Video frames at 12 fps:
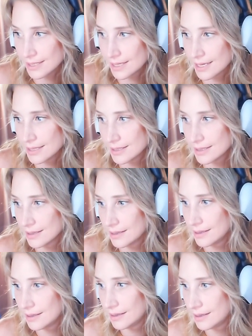sense.
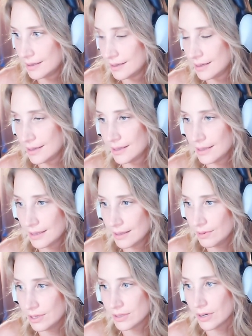
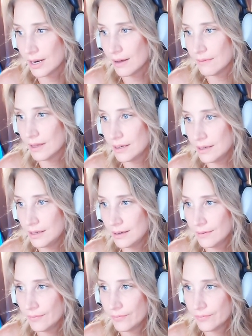And we just don't have that in here.